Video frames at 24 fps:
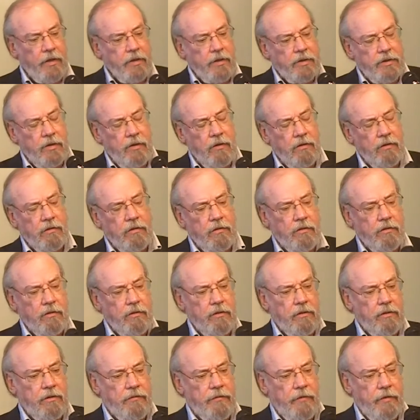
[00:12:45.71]

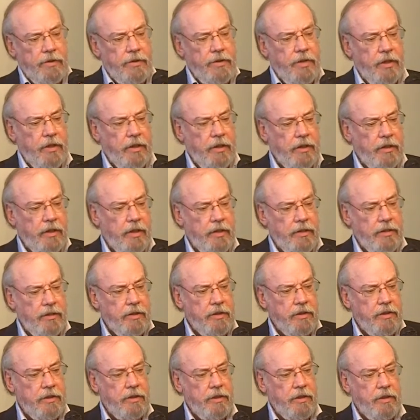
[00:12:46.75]
So the first thing he does
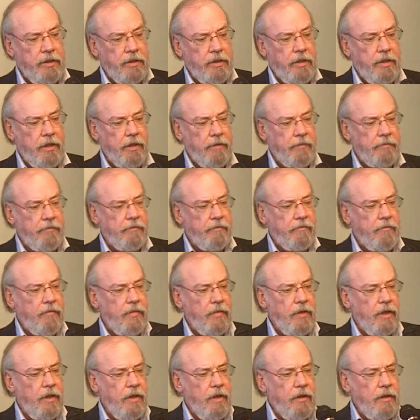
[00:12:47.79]
is
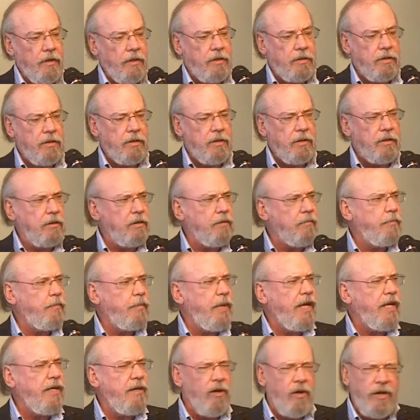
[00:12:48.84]
he's going to
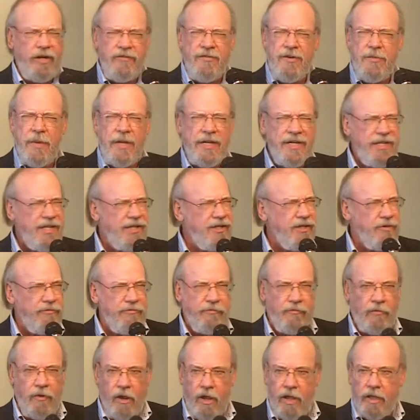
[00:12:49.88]
pay everybody he
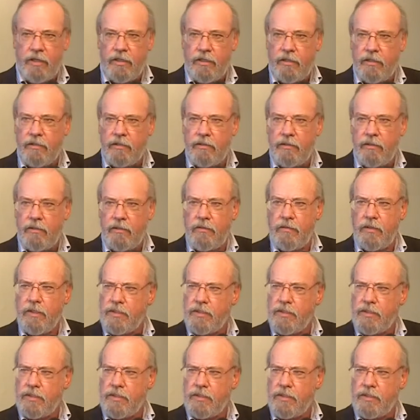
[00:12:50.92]
defrauded, you know.